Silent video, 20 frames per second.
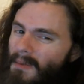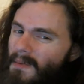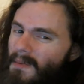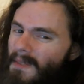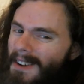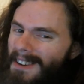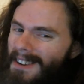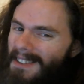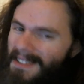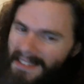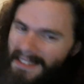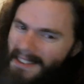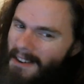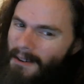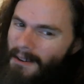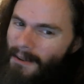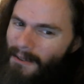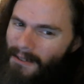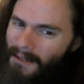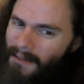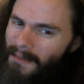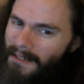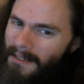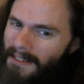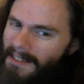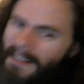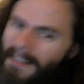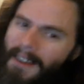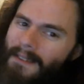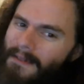want to snow some
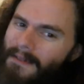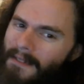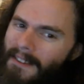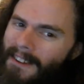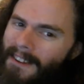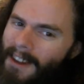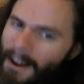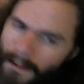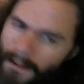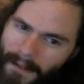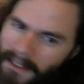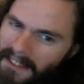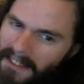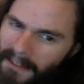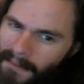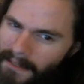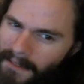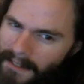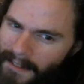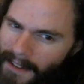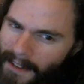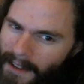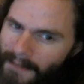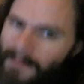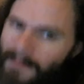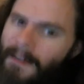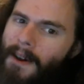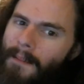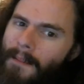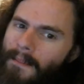stuff and cover some
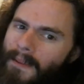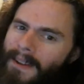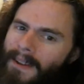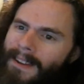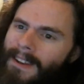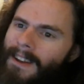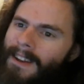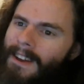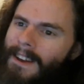stuff up and